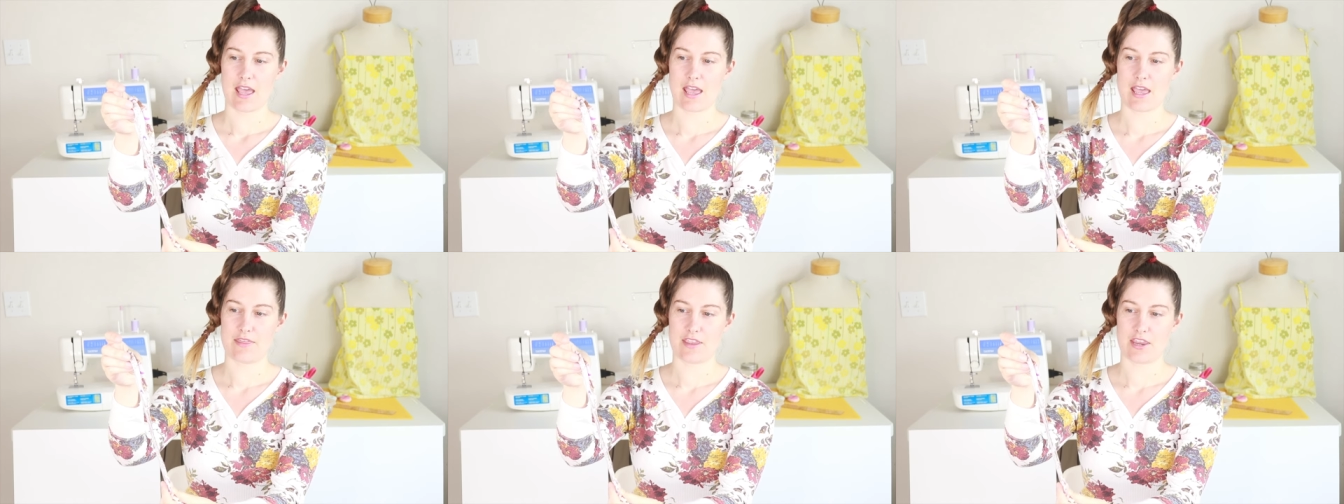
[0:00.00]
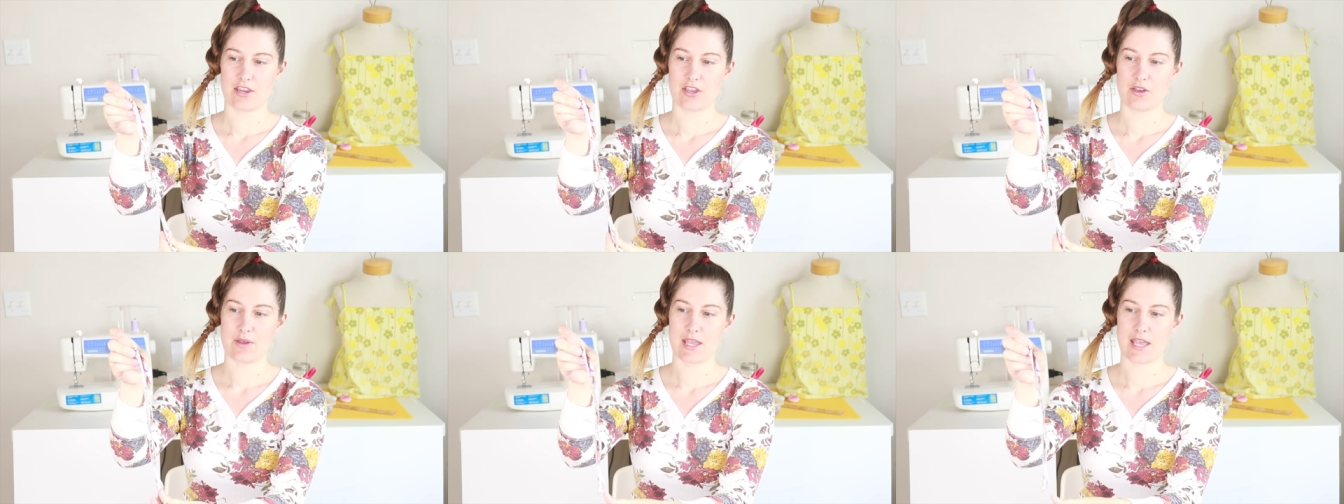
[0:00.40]
and then
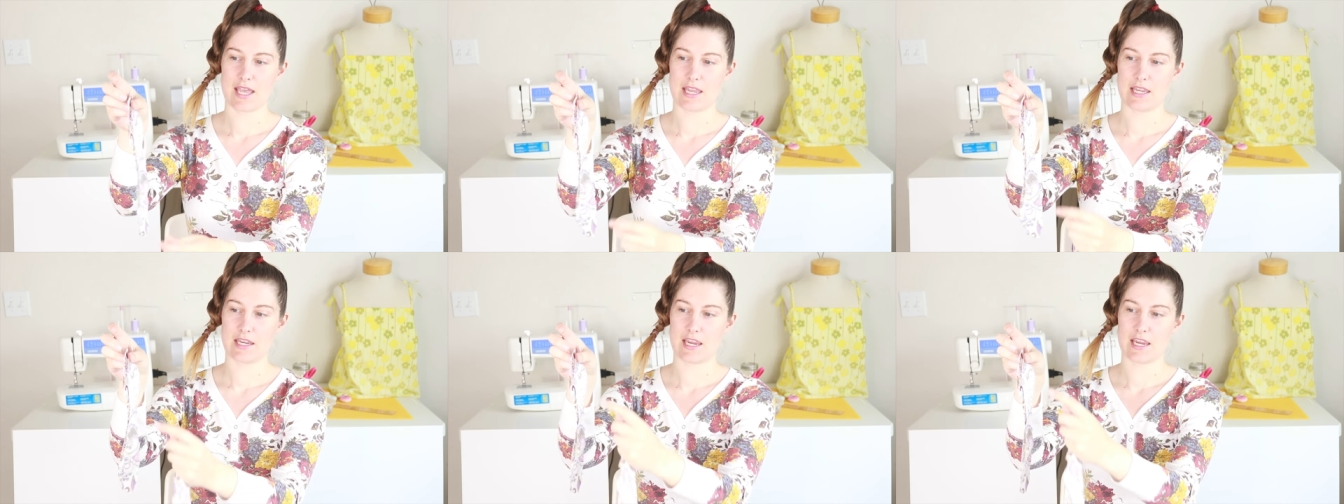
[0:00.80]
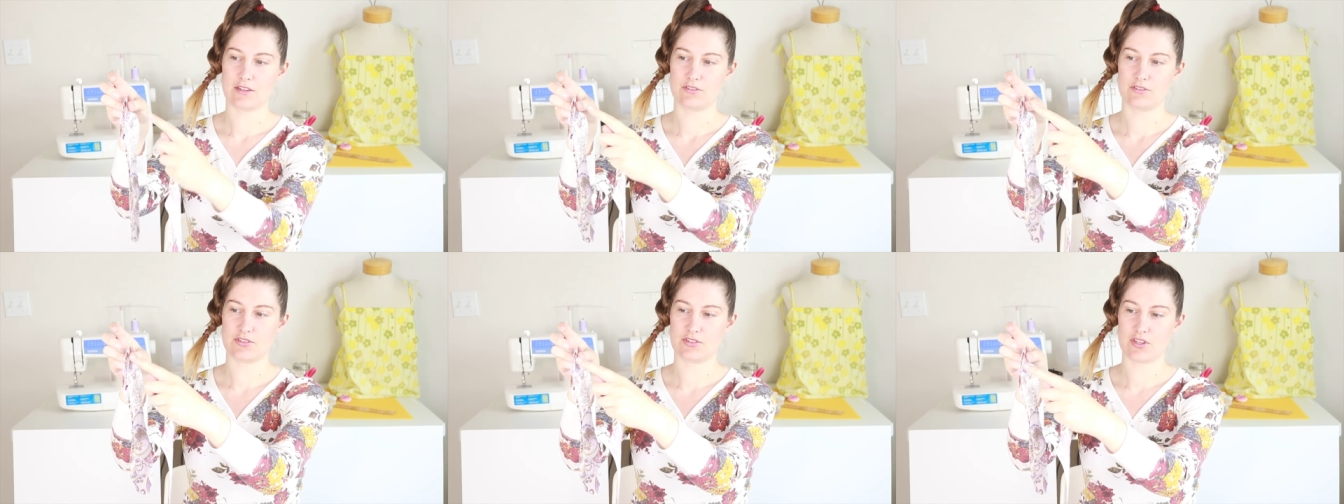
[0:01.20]
go ahead
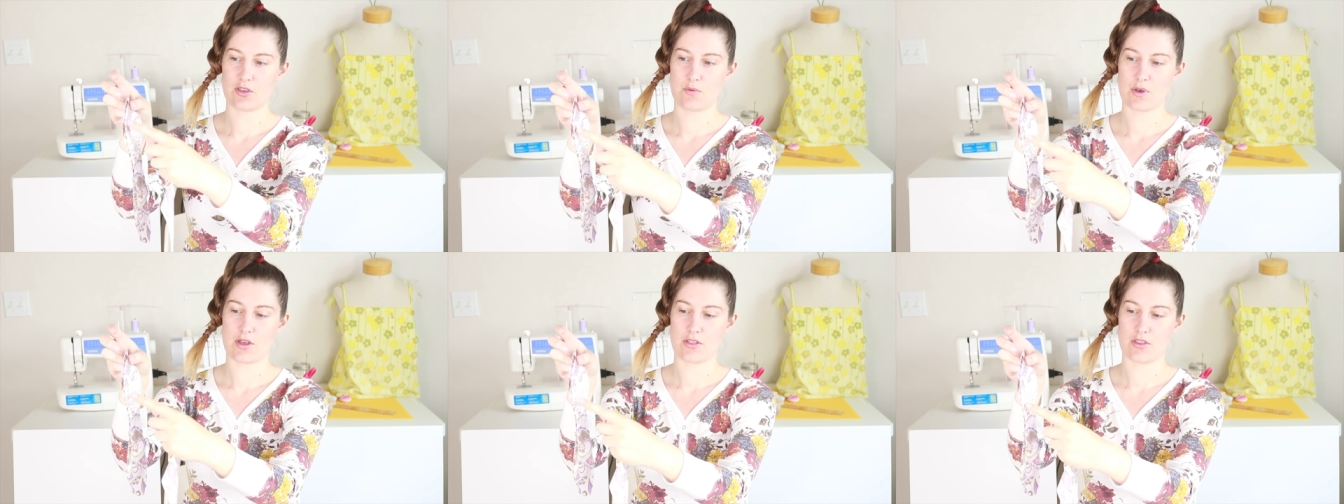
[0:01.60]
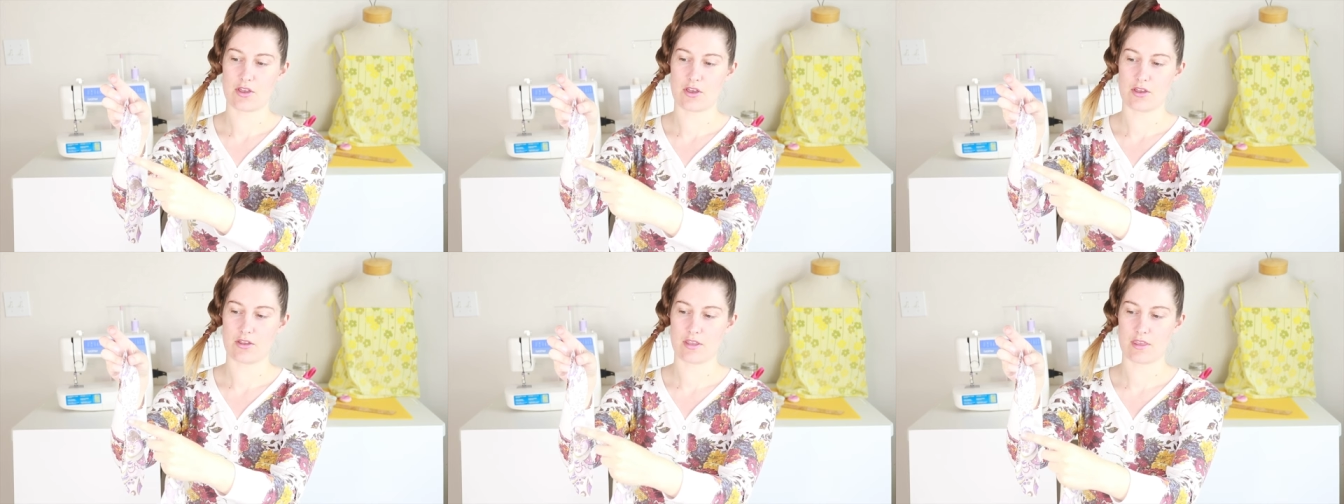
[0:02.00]
and sew
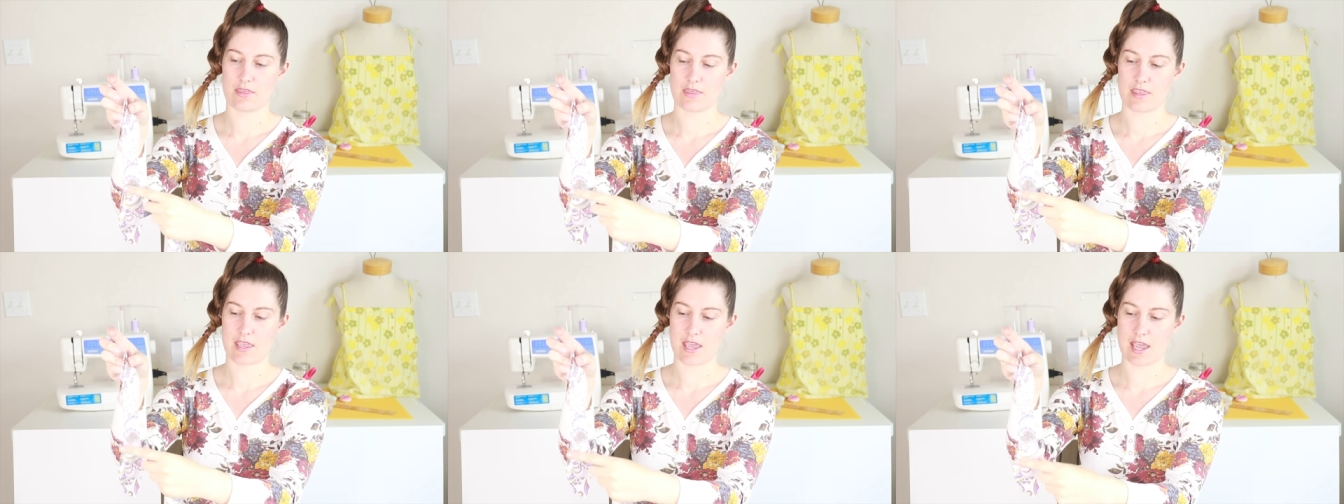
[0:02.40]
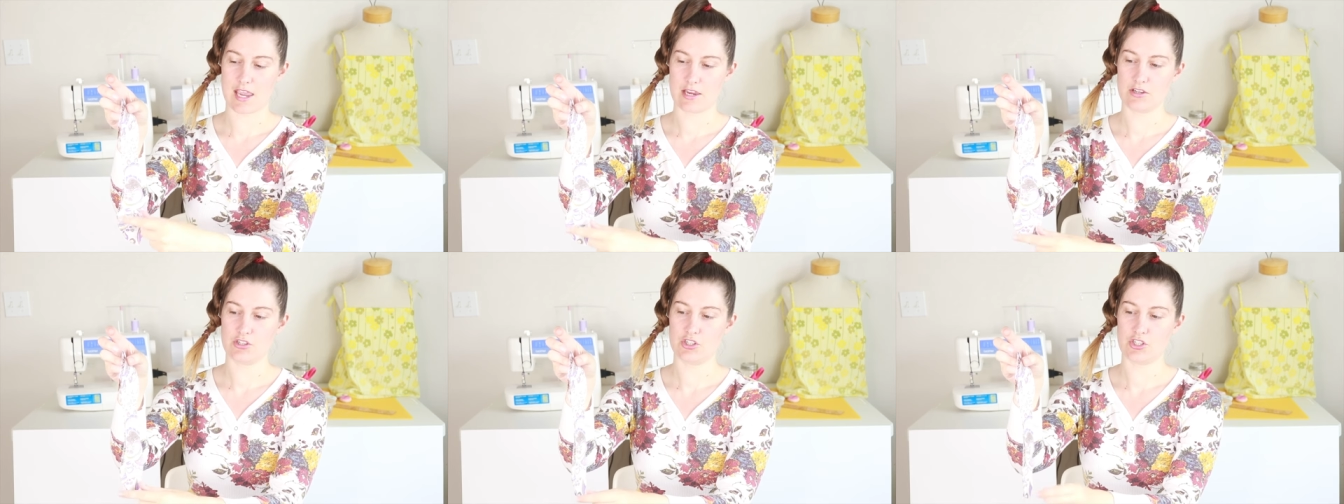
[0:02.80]
along the
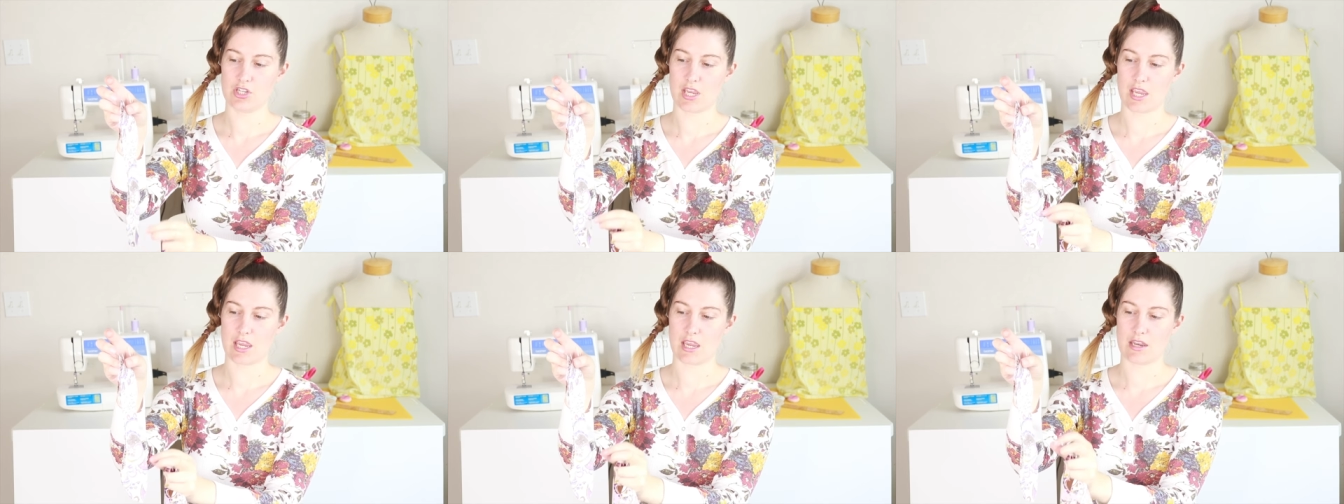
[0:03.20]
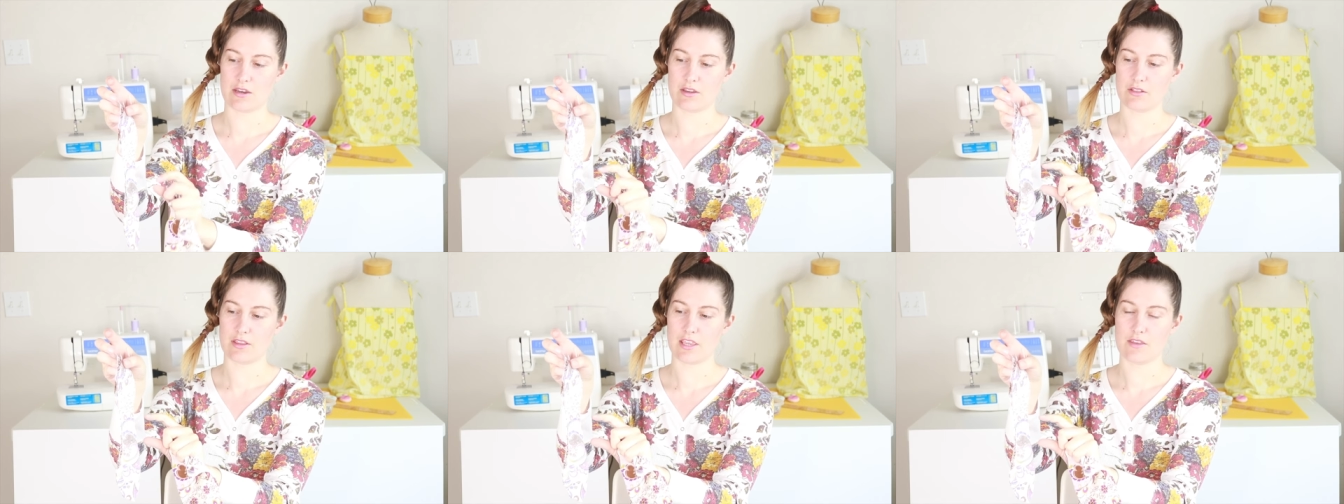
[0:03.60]
edge and
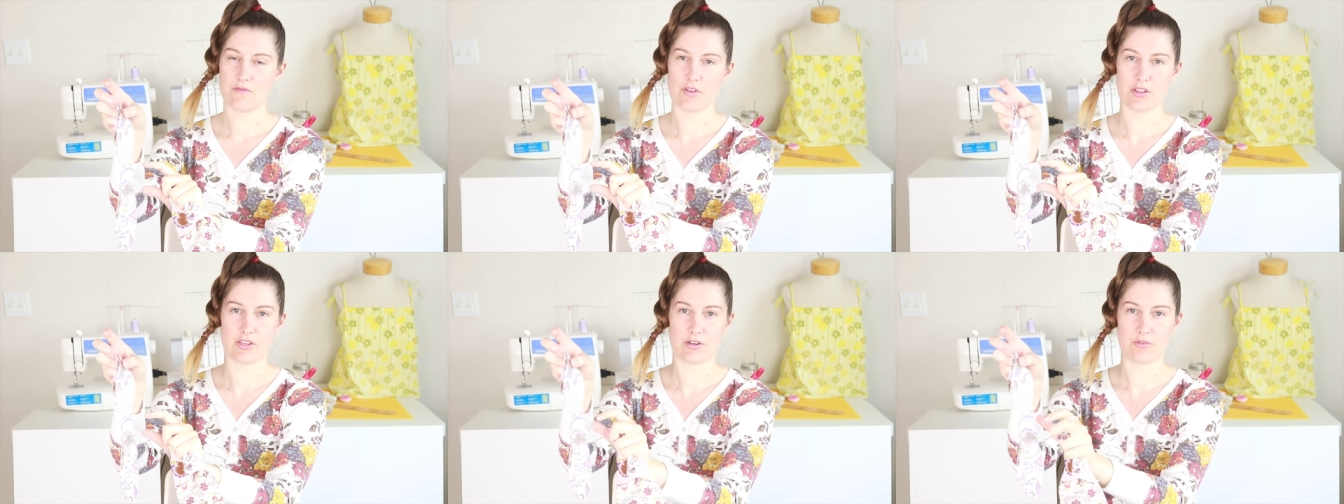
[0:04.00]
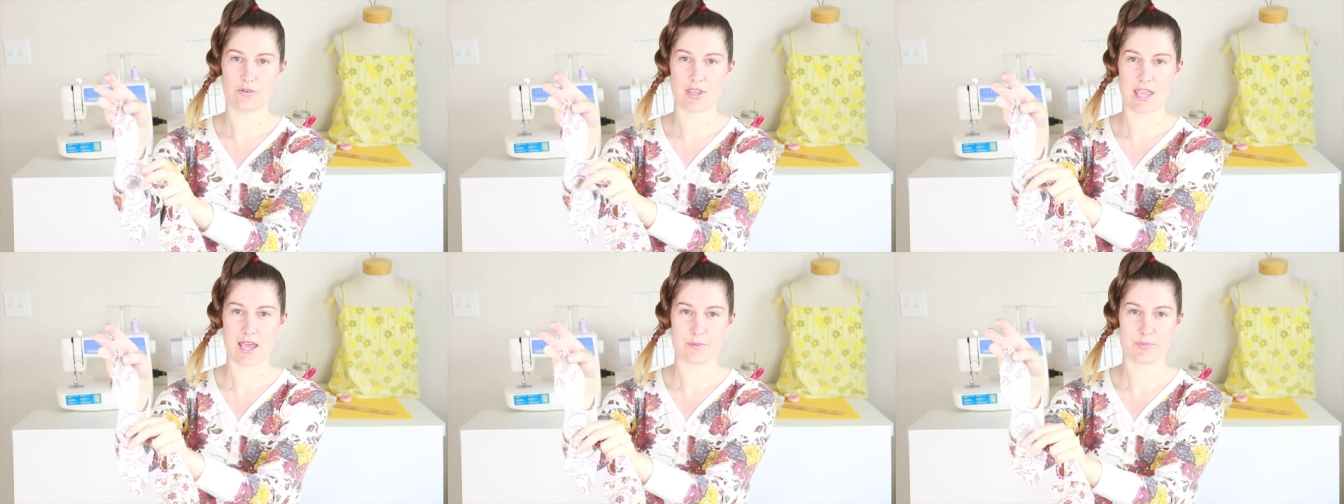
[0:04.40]
leave a little
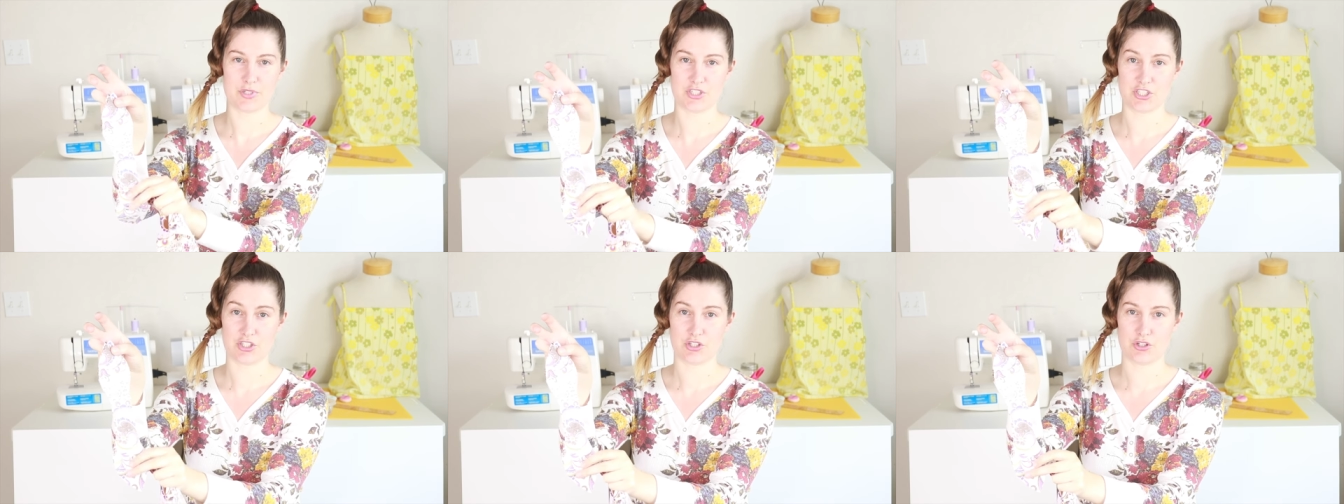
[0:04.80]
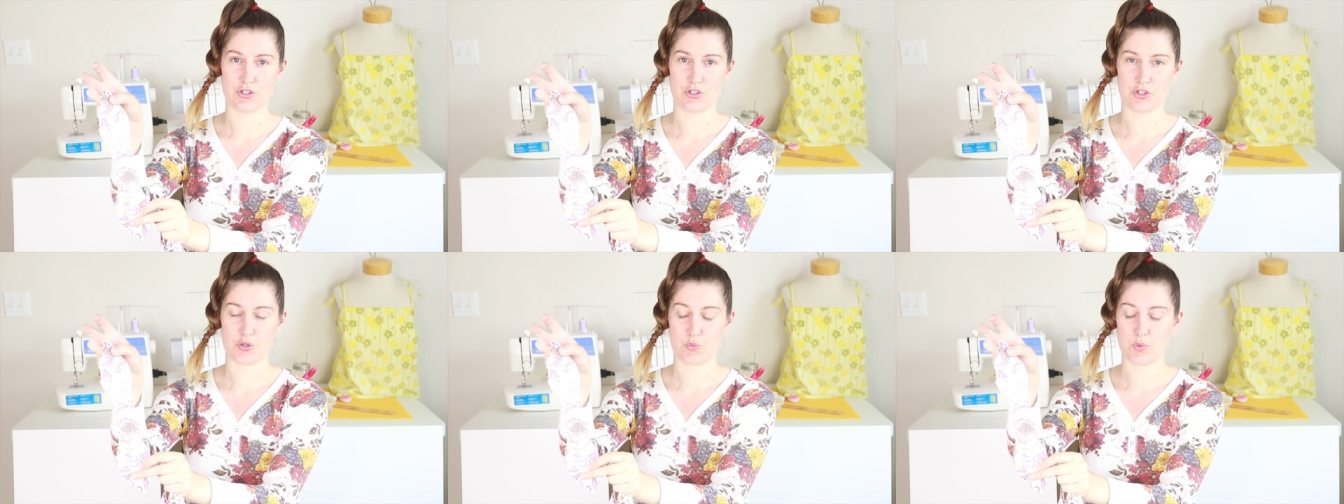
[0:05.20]
gap to
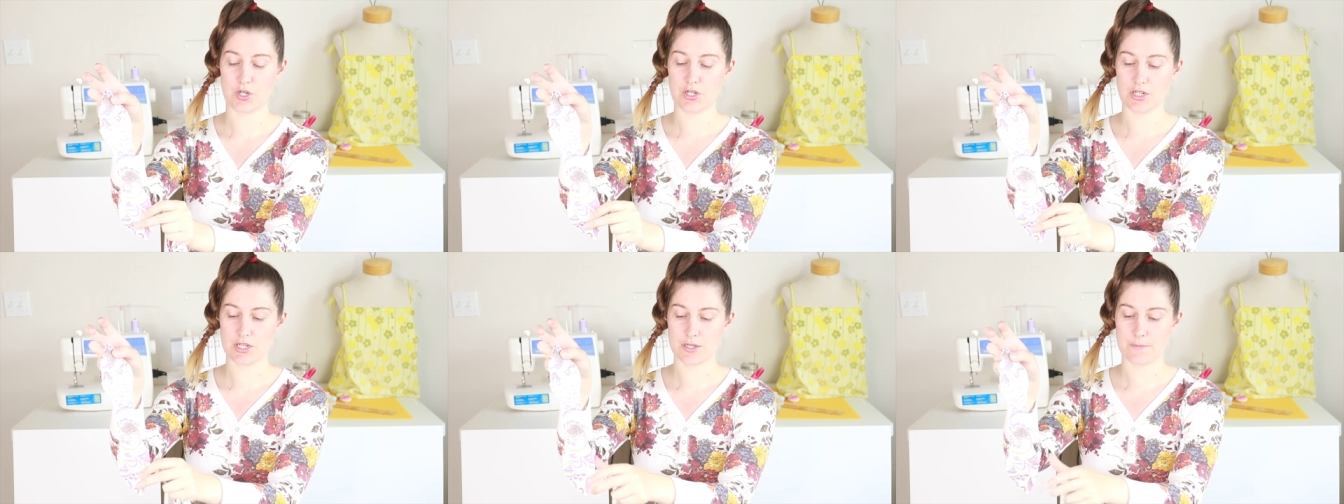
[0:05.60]
turn your work.